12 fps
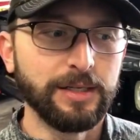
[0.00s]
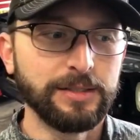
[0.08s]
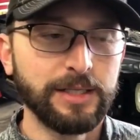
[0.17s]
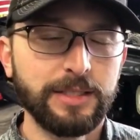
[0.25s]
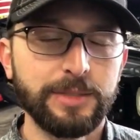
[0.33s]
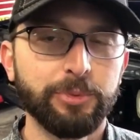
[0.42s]

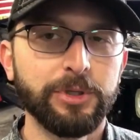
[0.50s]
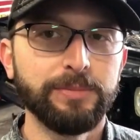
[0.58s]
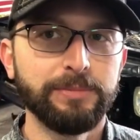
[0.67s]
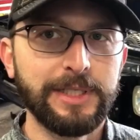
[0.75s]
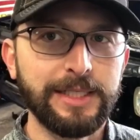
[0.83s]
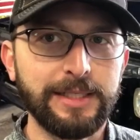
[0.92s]
Sounds pretty
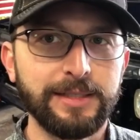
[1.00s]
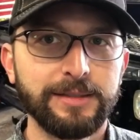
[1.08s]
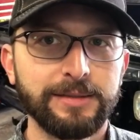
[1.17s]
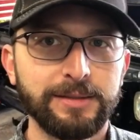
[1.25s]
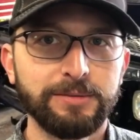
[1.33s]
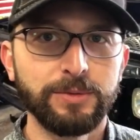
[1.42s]
mean,
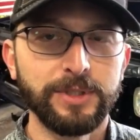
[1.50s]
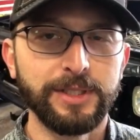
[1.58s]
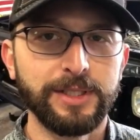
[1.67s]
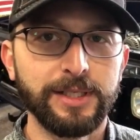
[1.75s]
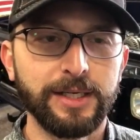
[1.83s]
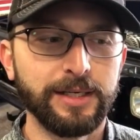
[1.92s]

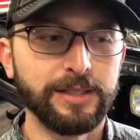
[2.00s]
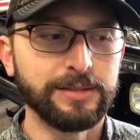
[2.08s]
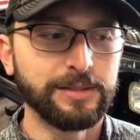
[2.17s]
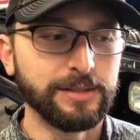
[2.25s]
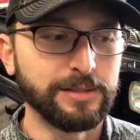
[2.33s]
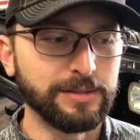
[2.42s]
really.
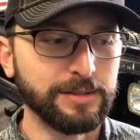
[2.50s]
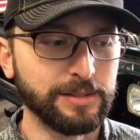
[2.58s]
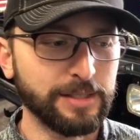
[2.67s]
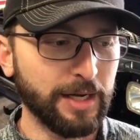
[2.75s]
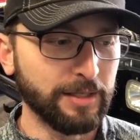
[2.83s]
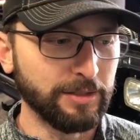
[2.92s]
It's
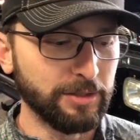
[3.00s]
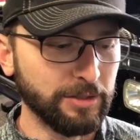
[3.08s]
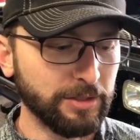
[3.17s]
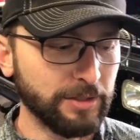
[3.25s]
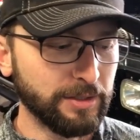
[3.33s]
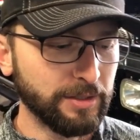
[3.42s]
got a
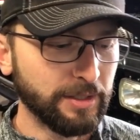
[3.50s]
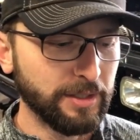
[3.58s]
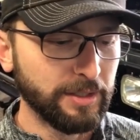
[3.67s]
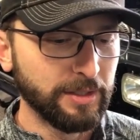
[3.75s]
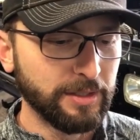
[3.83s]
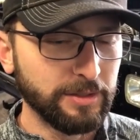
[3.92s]
good
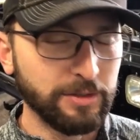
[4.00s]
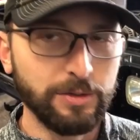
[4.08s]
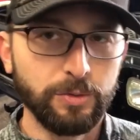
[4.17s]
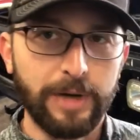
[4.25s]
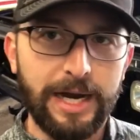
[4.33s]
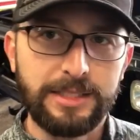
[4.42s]

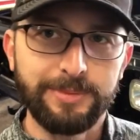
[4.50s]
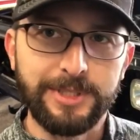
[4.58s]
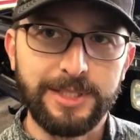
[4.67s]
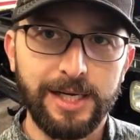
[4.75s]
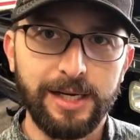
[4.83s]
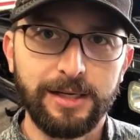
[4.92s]
raspy
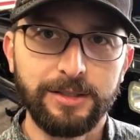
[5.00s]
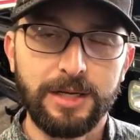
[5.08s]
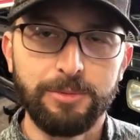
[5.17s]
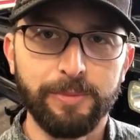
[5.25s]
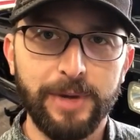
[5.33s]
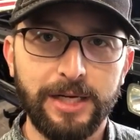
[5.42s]
sound,
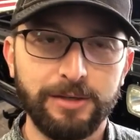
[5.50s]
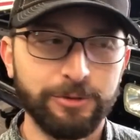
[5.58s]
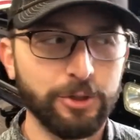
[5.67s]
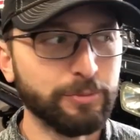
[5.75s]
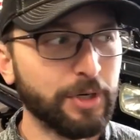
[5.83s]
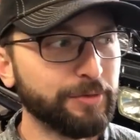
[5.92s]
couple
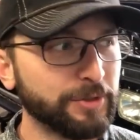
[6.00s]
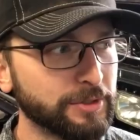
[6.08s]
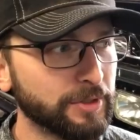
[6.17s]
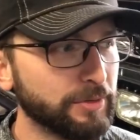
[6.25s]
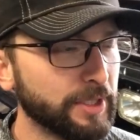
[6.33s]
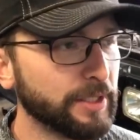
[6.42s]
MagnaFlow mufflers
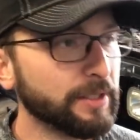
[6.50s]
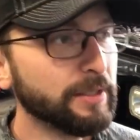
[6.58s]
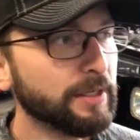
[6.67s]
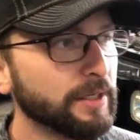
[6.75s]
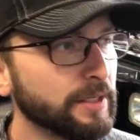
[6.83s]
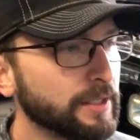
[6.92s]
on there,
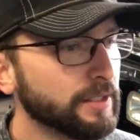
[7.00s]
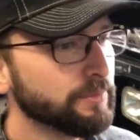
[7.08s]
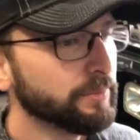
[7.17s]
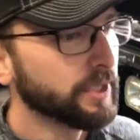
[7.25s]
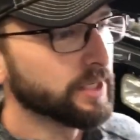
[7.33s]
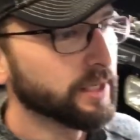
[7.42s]

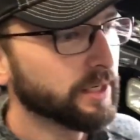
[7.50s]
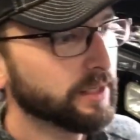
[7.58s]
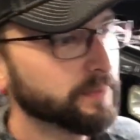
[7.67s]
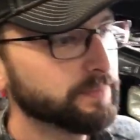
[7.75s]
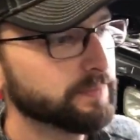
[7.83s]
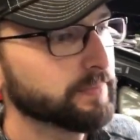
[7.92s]
but
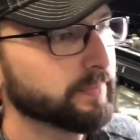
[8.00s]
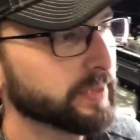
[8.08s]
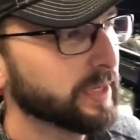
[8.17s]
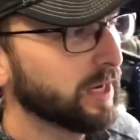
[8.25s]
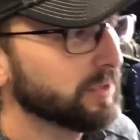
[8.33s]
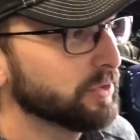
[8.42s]

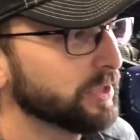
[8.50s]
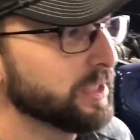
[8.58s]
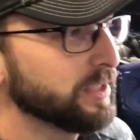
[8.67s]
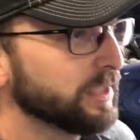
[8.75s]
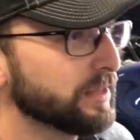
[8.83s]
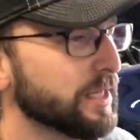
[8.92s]
I'll go ahead
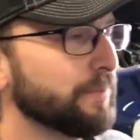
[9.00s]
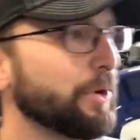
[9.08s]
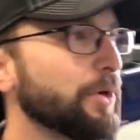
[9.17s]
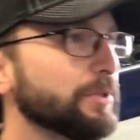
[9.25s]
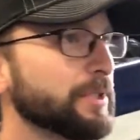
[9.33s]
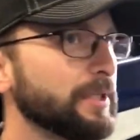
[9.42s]
and get that
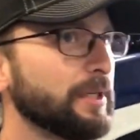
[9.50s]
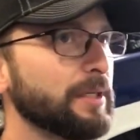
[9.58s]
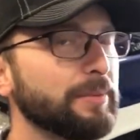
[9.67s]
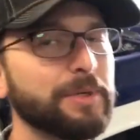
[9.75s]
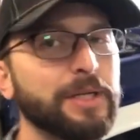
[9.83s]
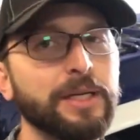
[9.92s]
posted
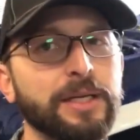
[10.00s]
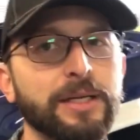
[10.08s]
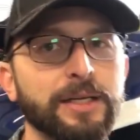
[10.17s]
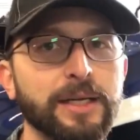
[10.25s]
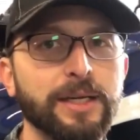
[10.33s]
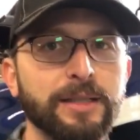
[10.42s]
up,
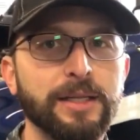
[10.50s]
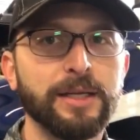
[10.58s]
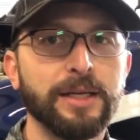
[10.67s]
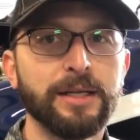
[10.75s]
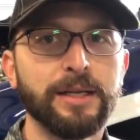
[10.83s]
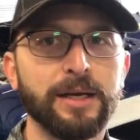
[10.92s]
and
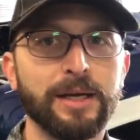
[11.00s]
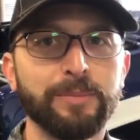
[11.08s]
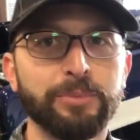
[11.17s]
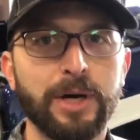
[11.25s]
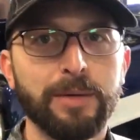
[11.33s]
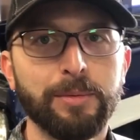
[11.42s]
then
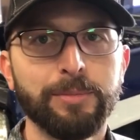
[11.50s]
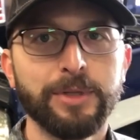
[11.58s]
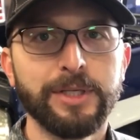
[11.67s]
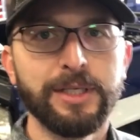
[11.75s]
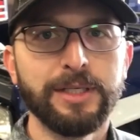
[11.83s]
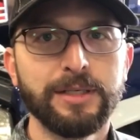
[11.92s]

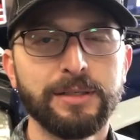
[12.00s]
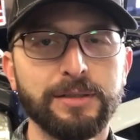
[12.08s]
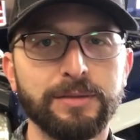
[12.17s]
probably